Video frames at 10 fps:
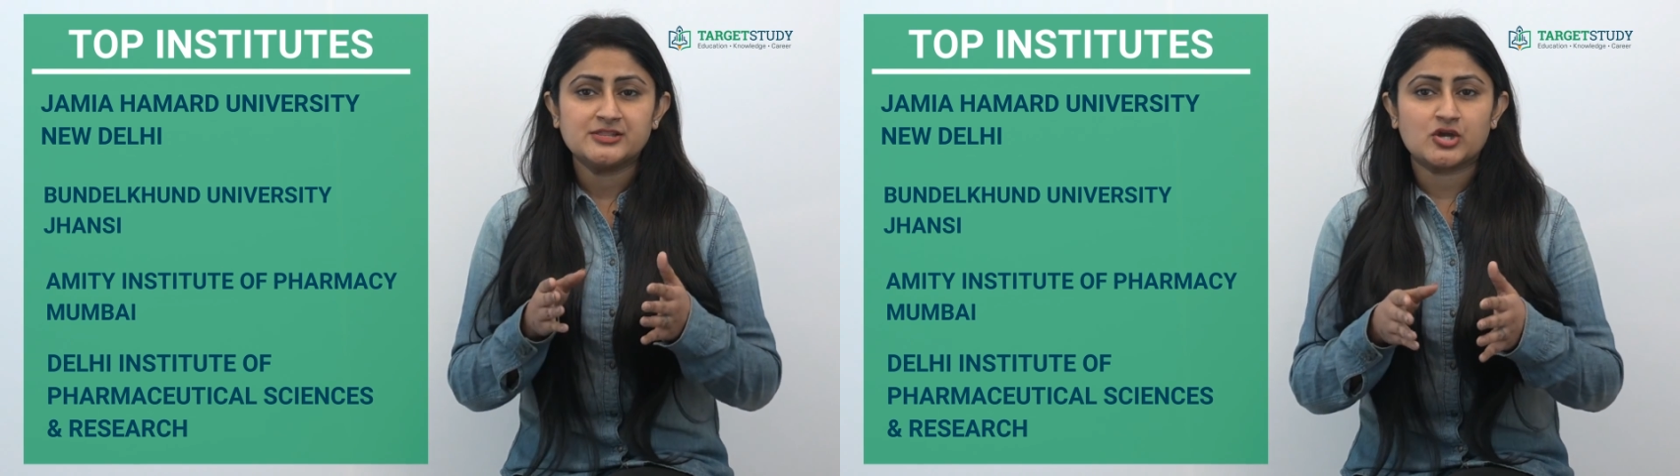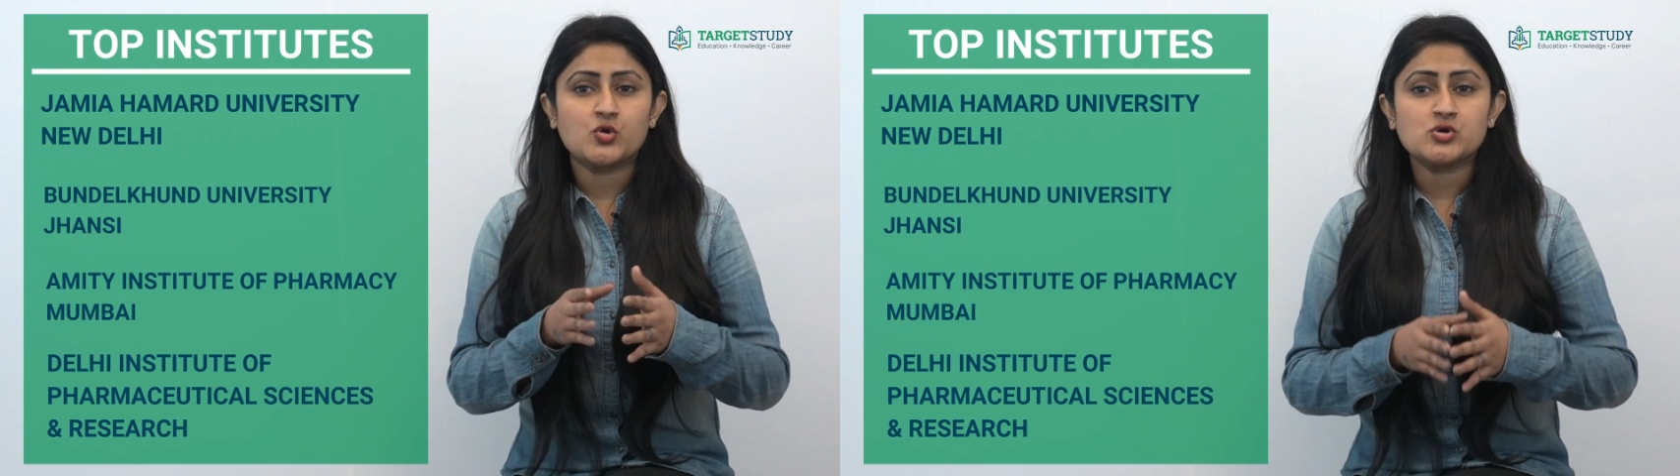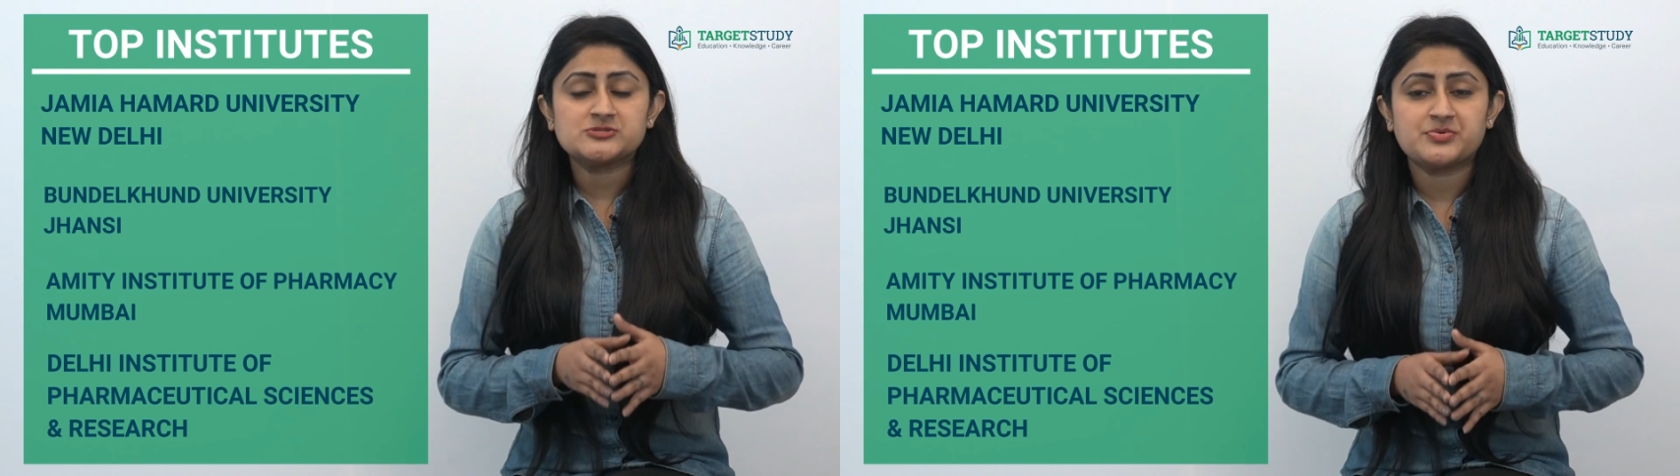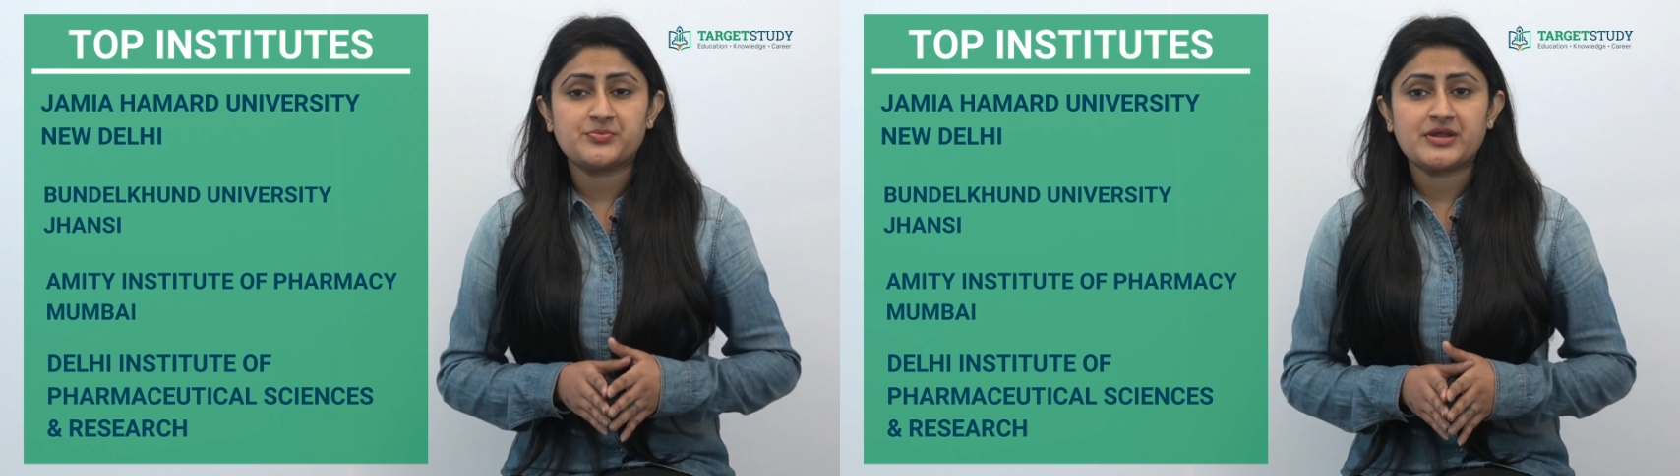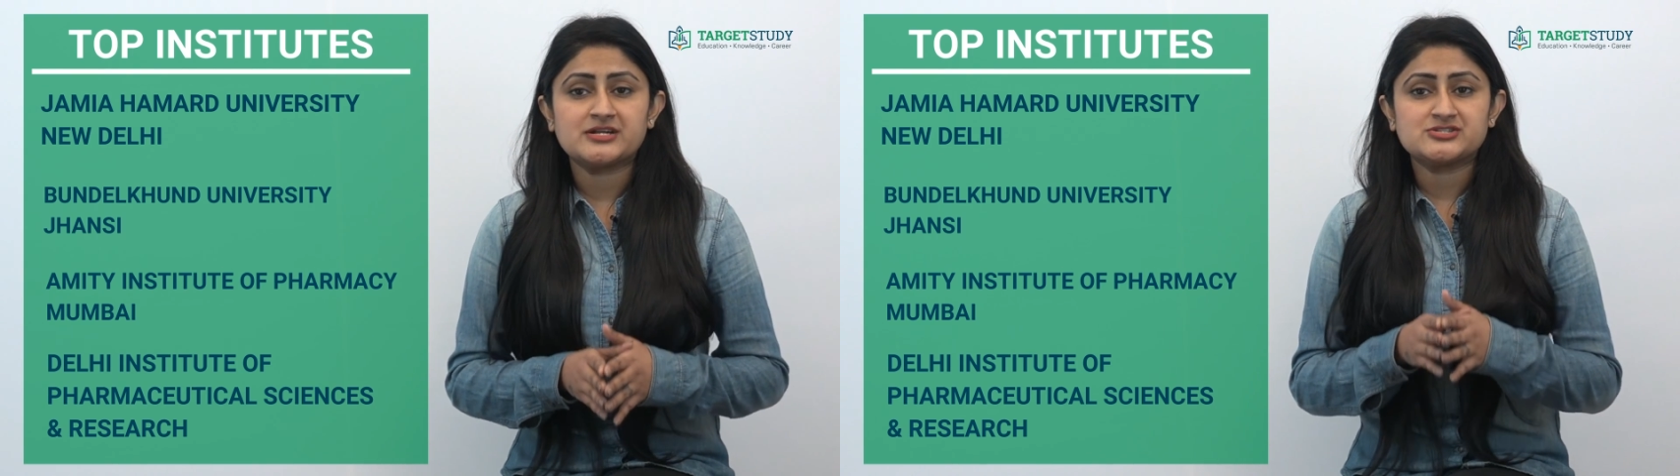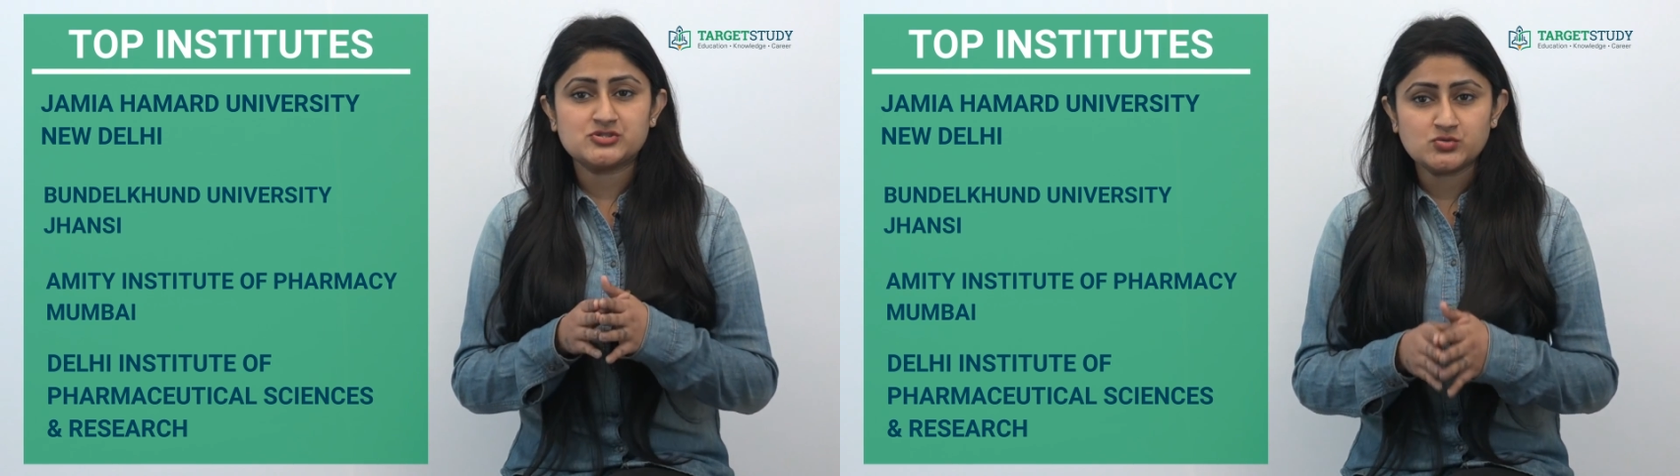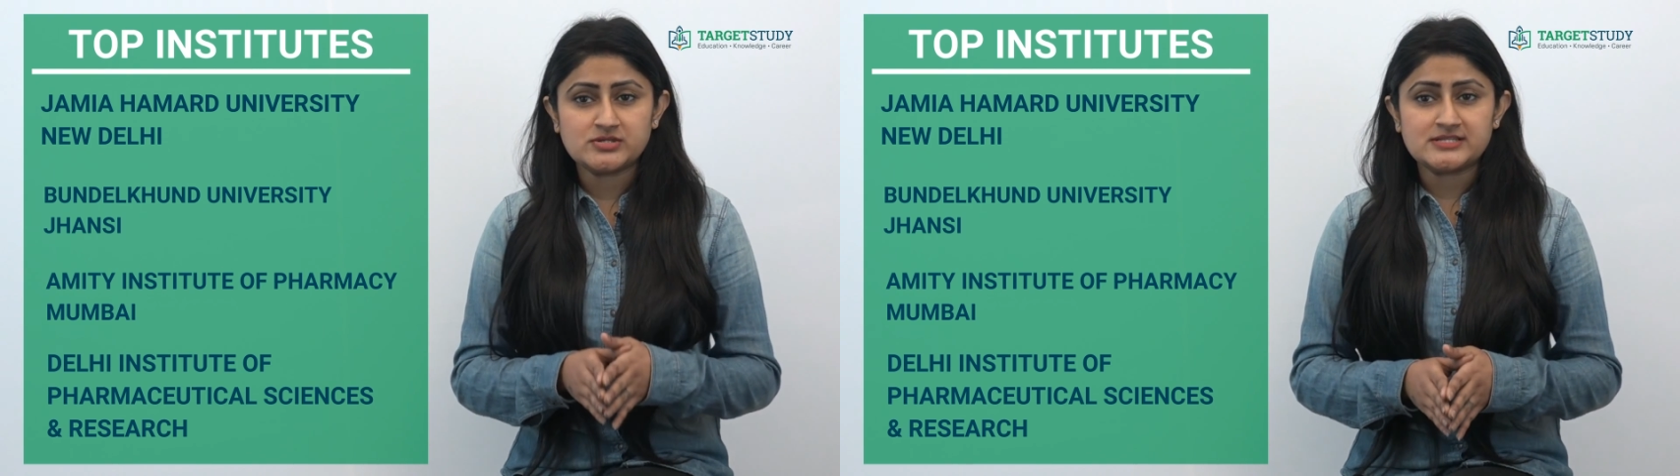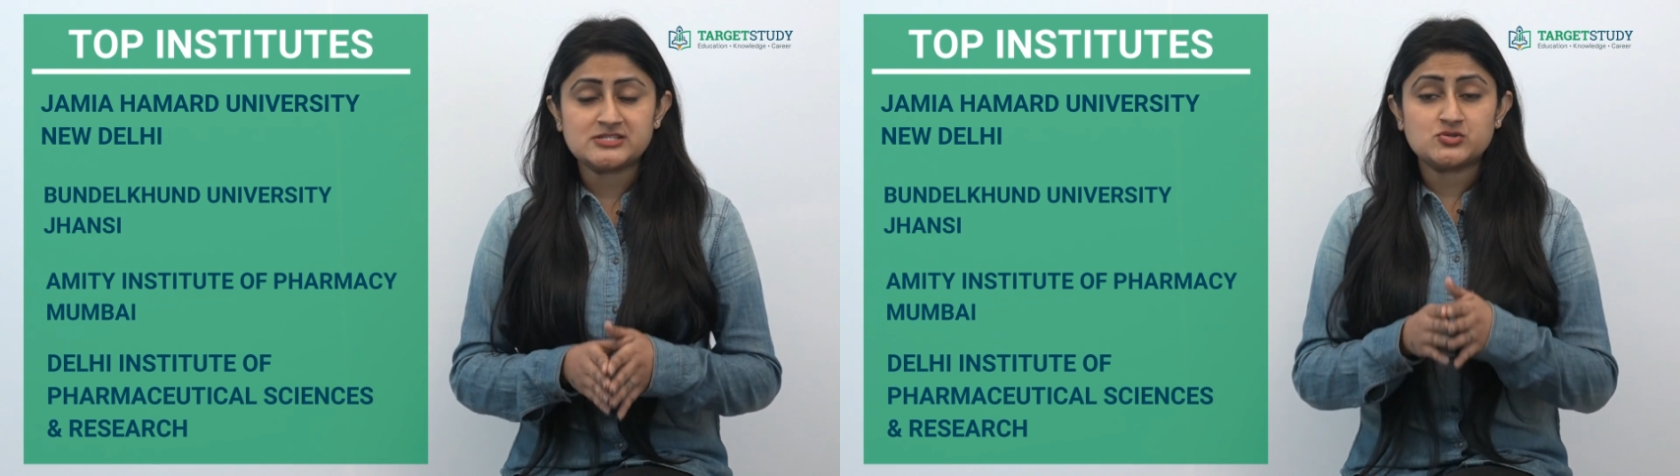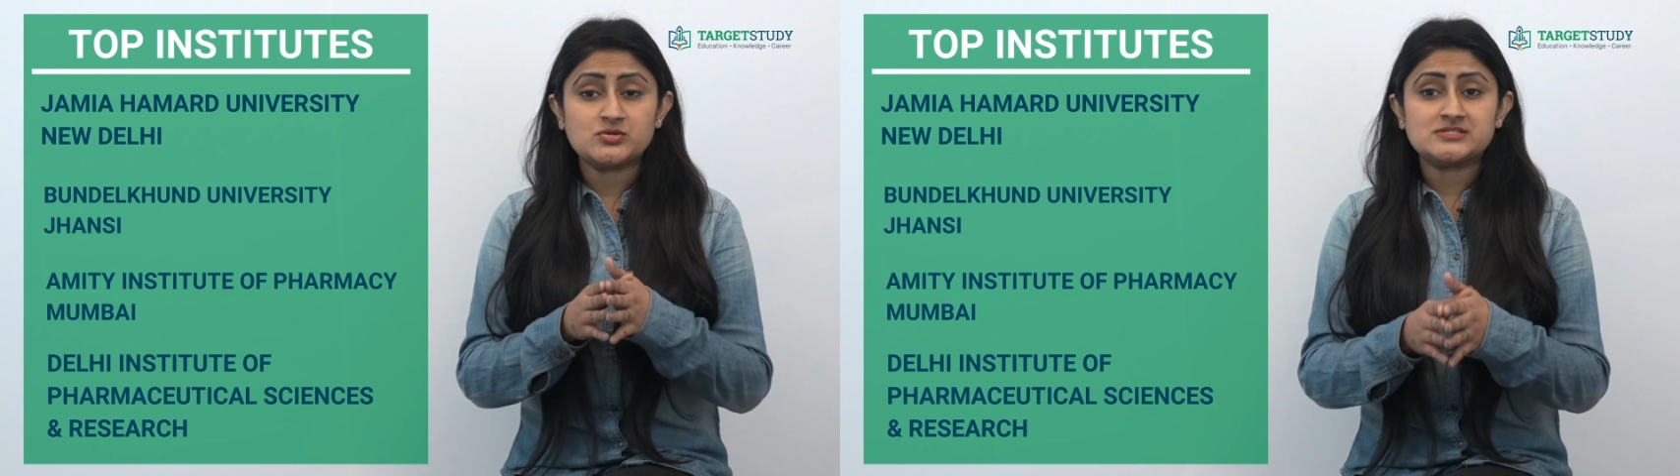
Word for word: The course prepares students to